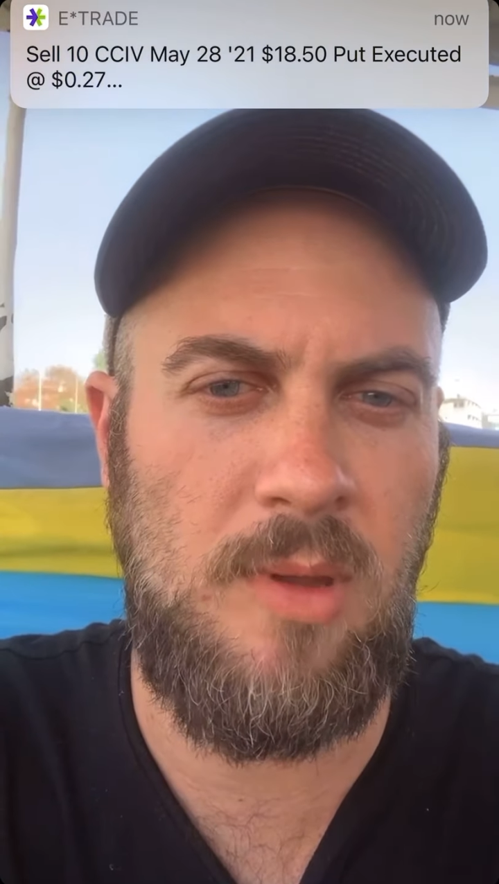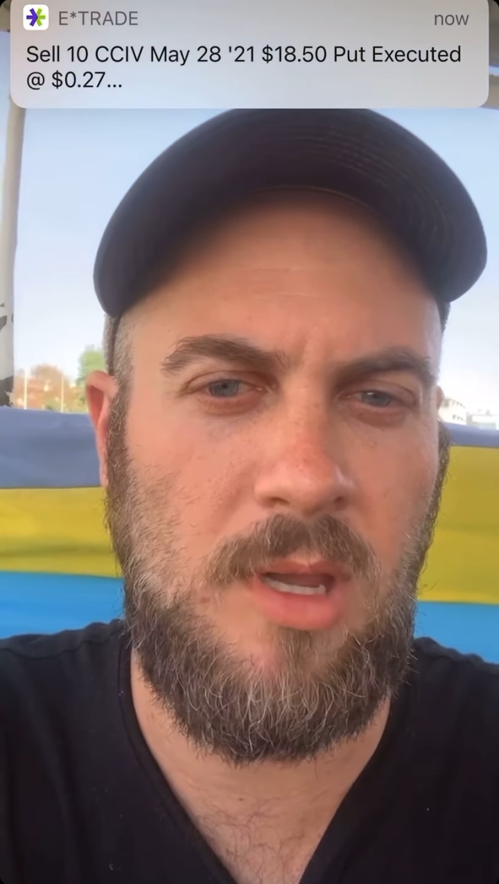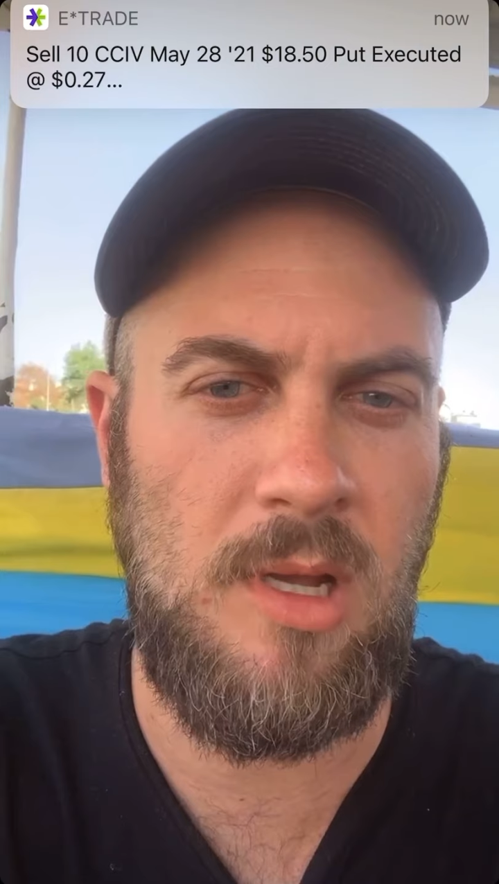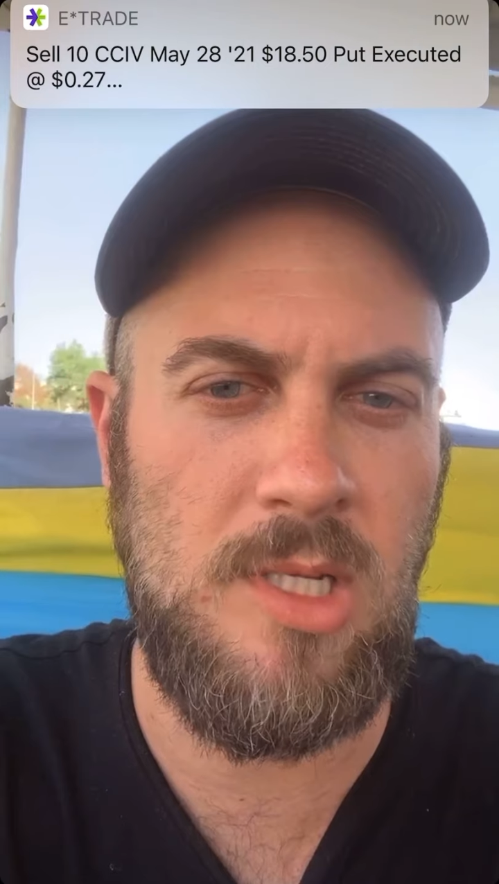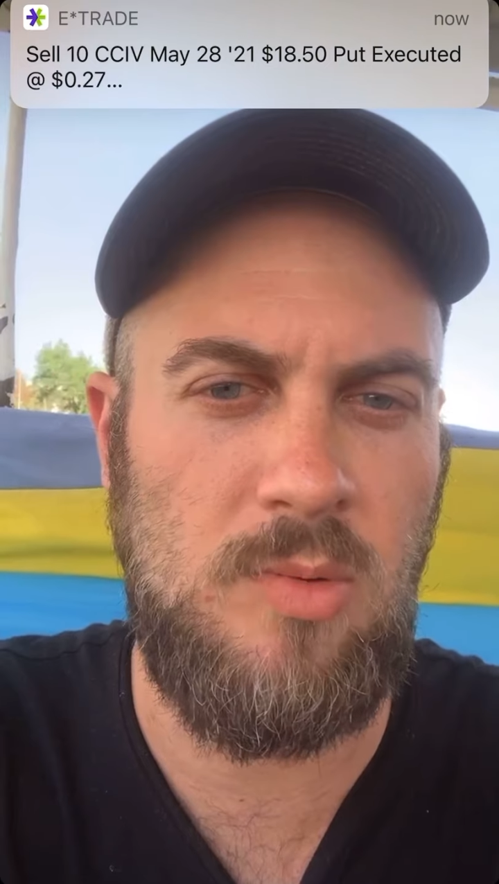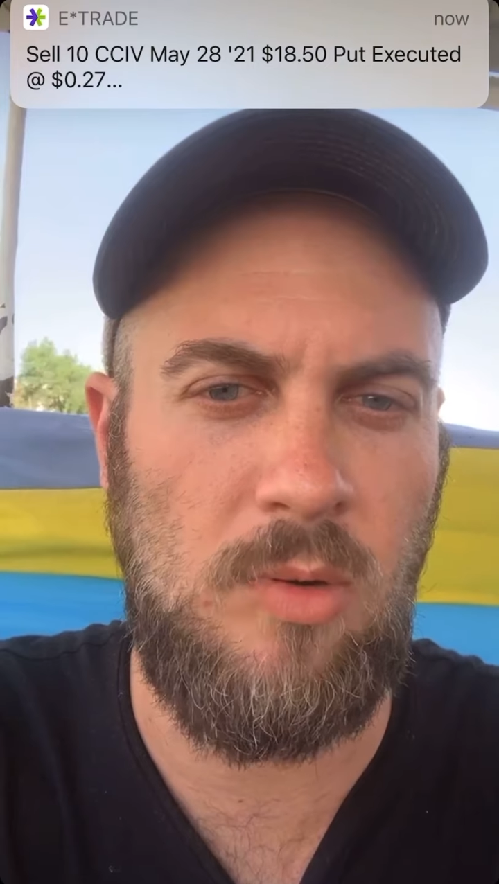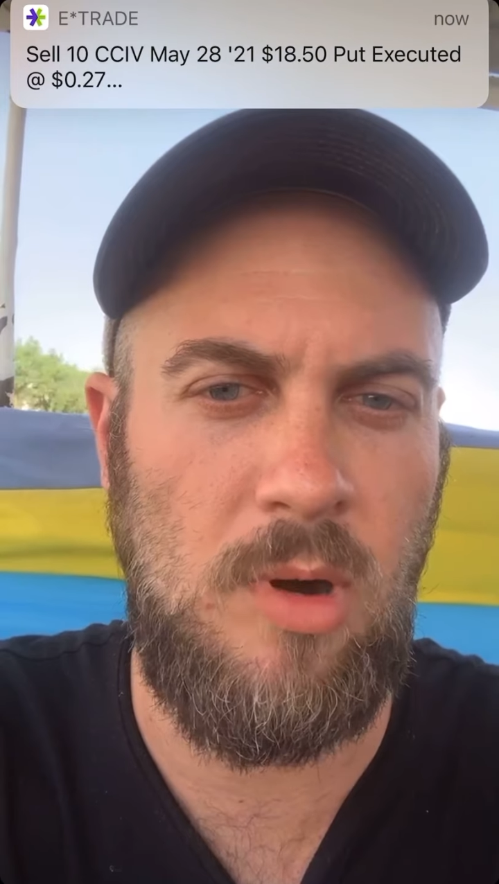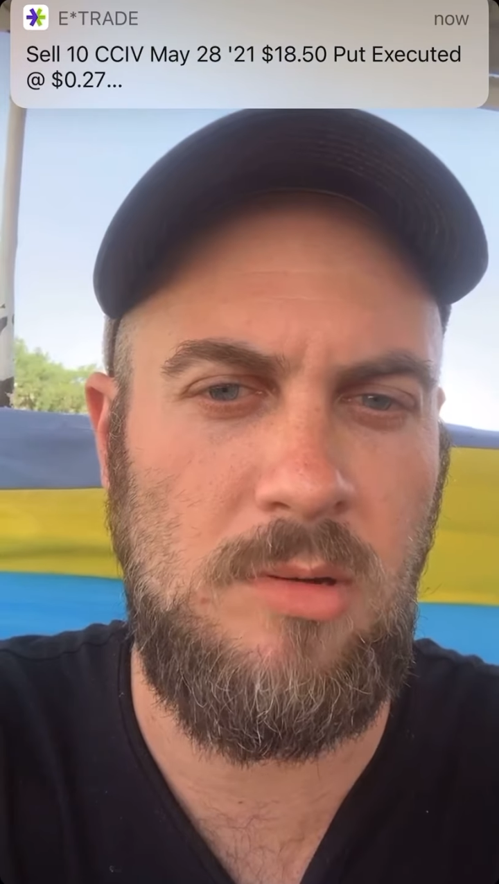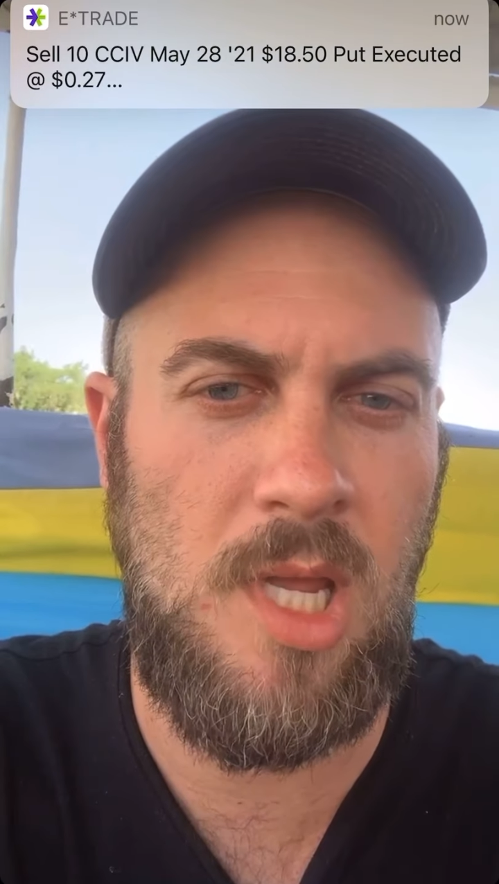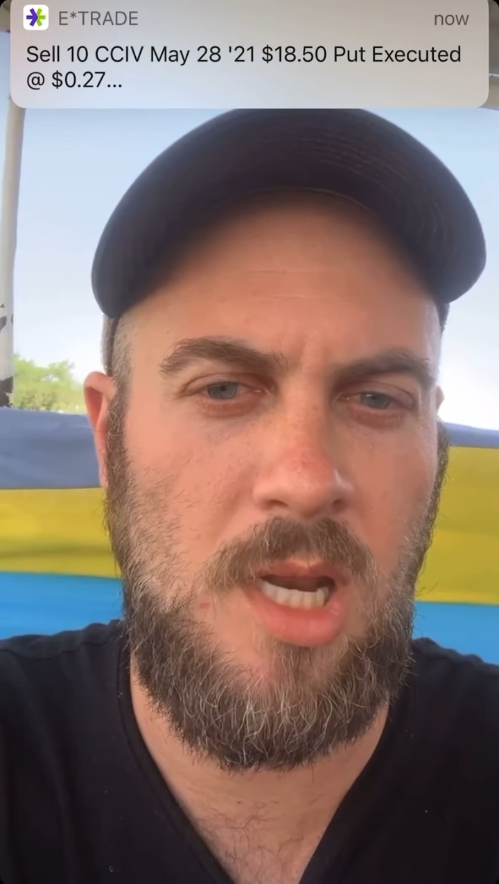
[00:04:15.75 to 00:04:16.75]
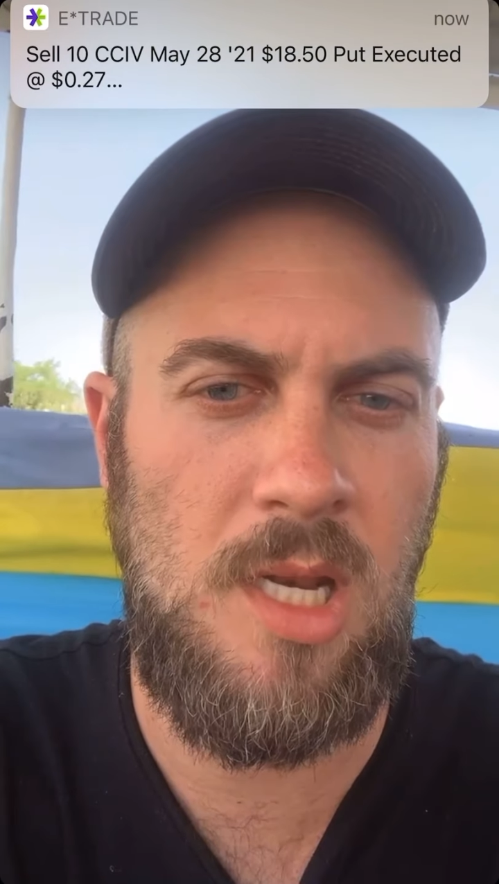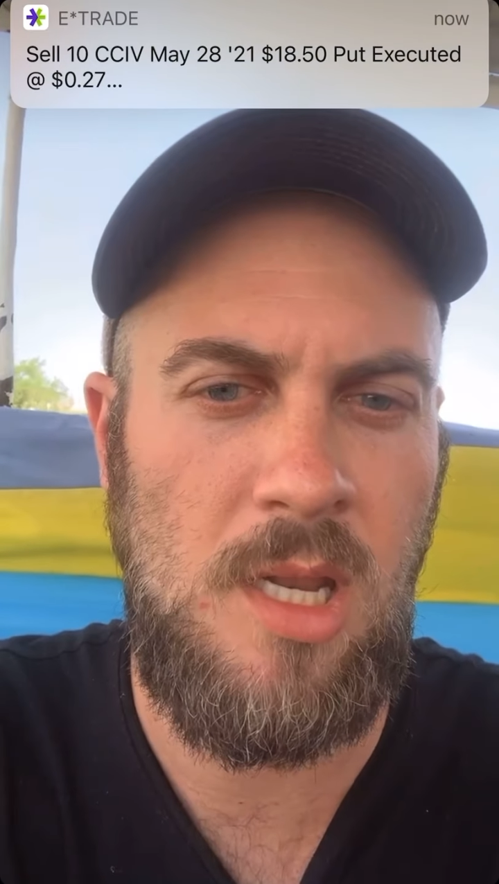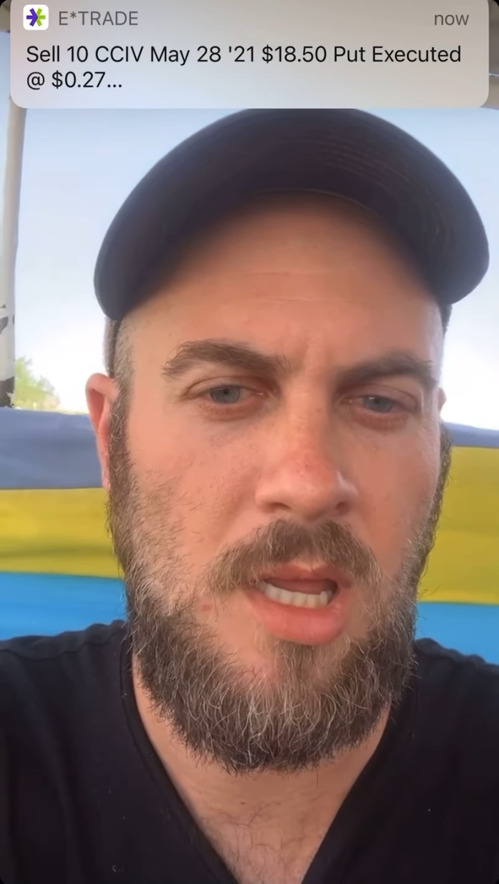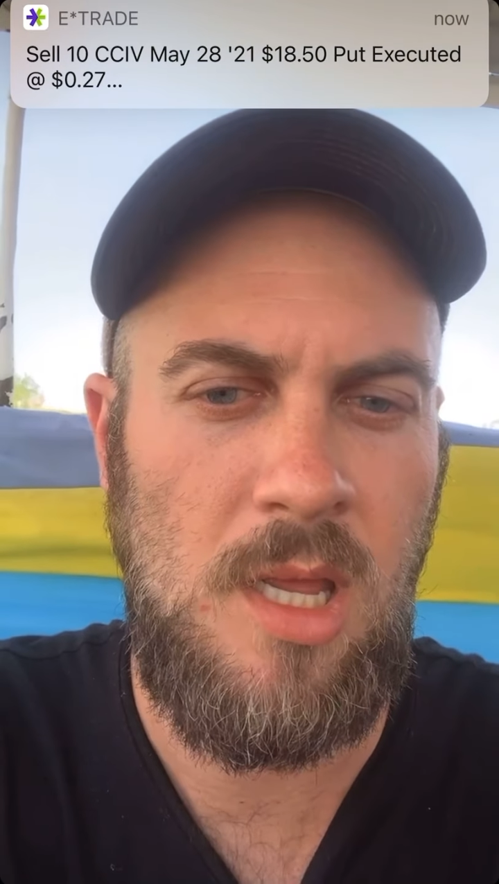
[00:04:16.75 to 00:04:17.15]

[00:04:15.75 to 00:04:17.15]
because we're rotating